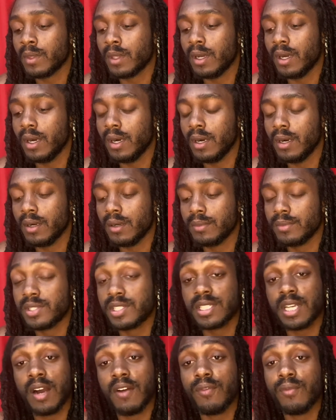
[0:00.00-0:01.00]
um,
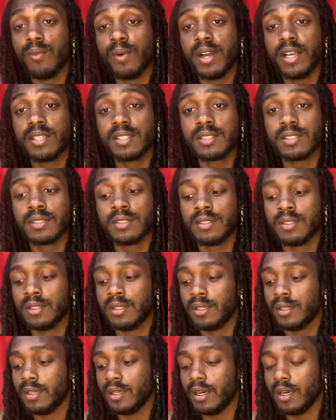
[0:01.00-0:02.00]
Southwest,
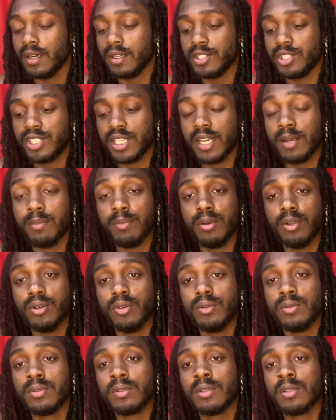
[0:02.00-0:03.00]
uh,
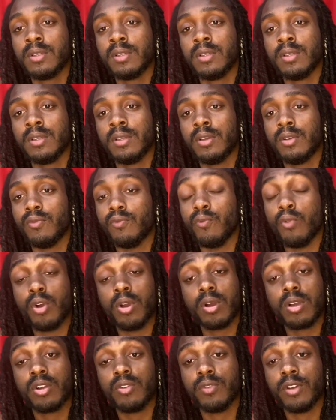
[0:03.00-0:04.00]
JetBlue, Royal
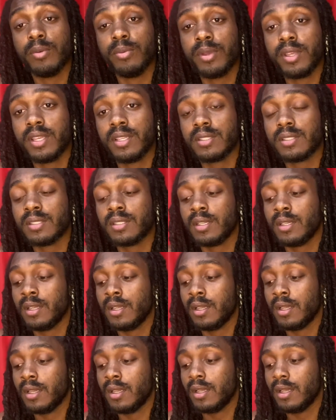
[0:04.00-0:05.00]
Caribbean,
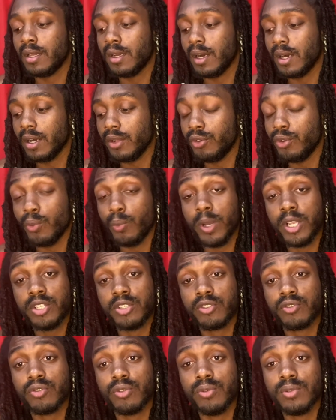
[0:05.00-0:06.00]
uh, Norwegian
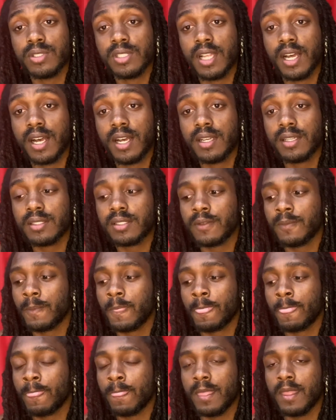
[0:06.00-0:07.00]
Cruise Line,
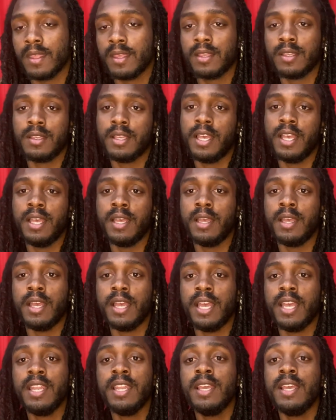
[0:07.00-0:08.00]

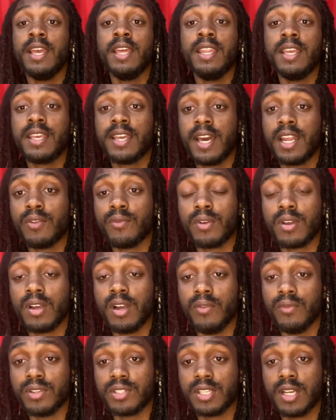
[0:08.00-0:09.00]
any any kind of
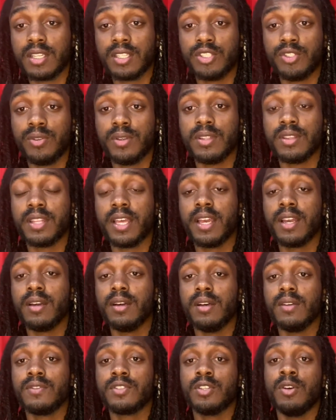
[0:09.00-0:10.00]
recovery stock that you can think
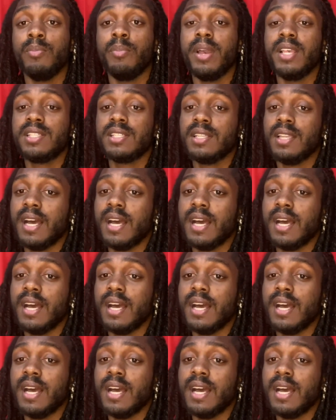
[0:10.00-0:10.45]
of. So basically,